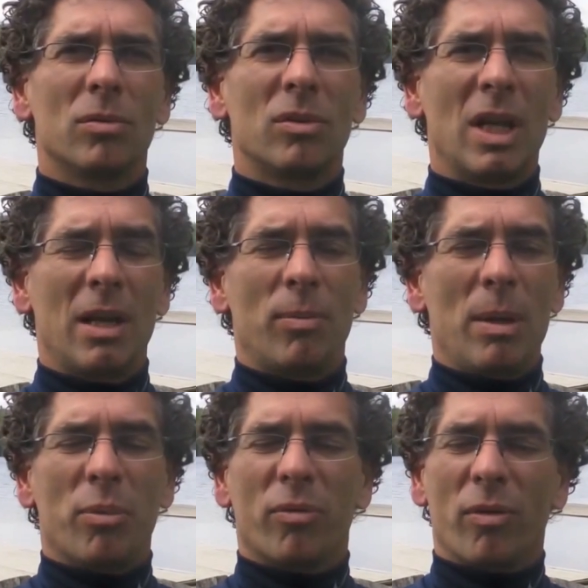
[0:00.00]
take
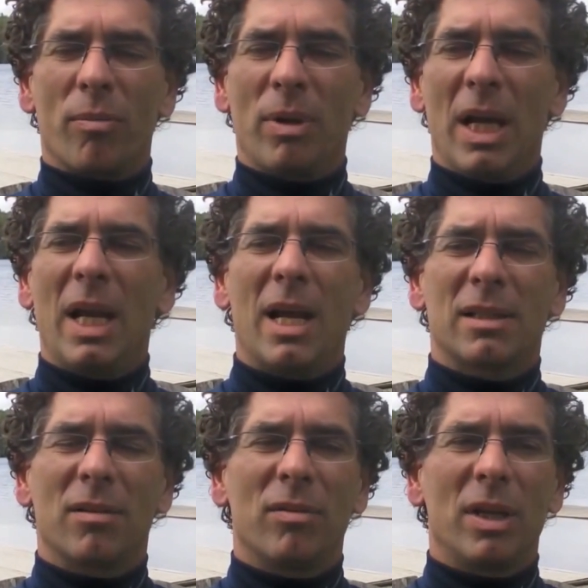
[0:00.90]
people from
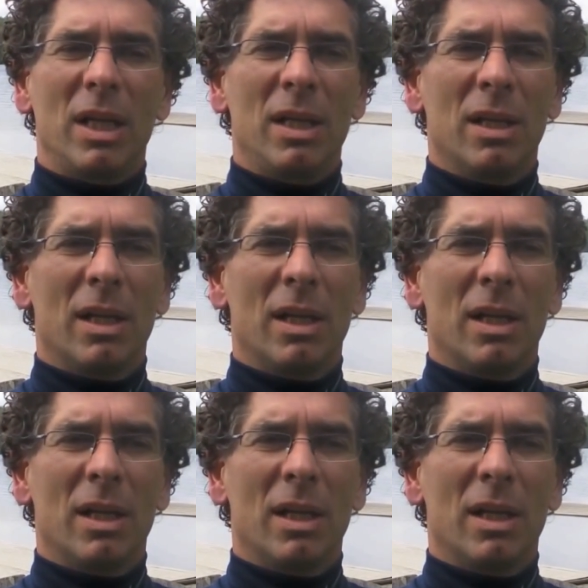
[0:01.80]
inactivity,